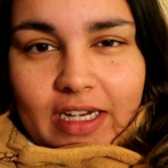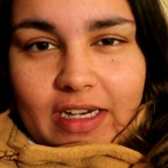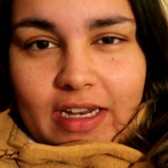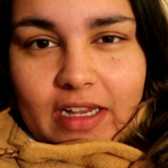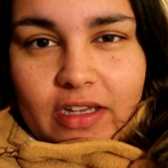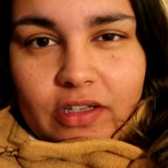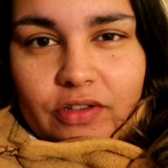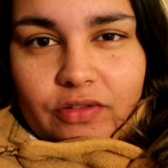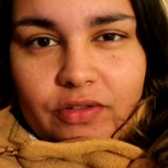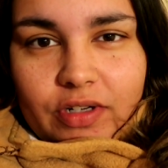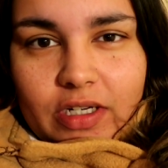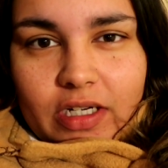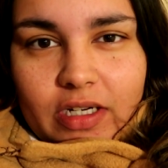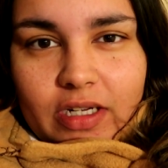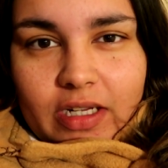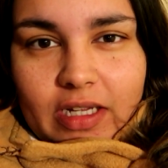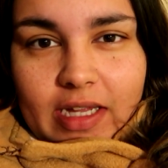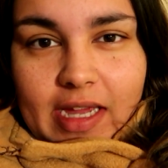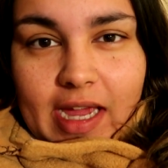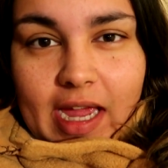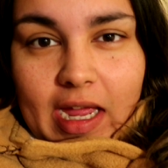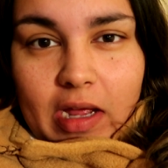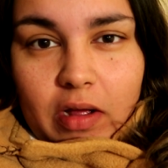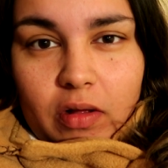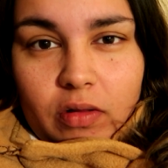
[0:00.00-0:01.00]
Nezrin and
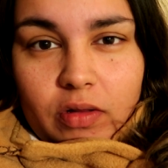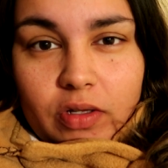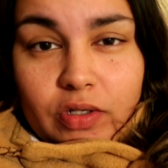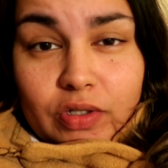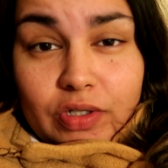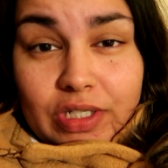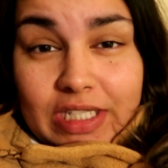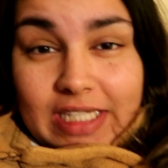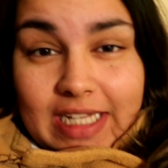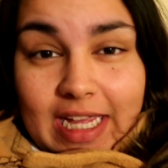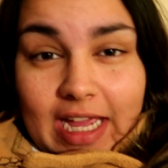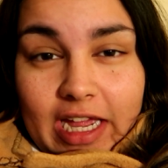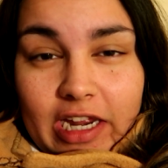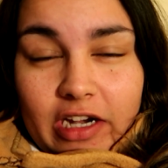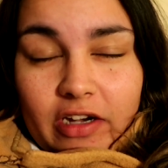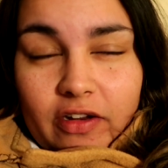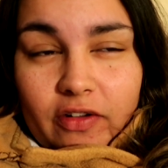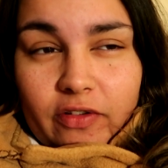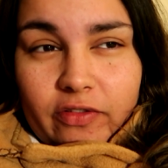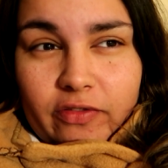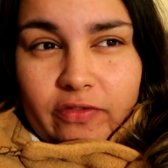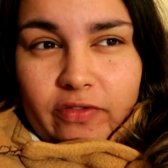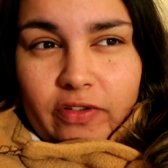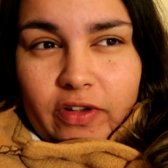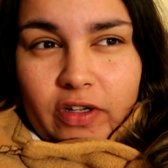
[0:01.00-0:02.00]
Kaol are just kind
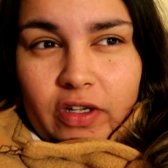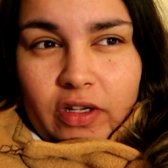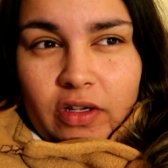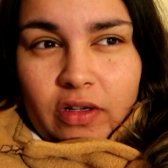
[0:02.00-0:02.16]
of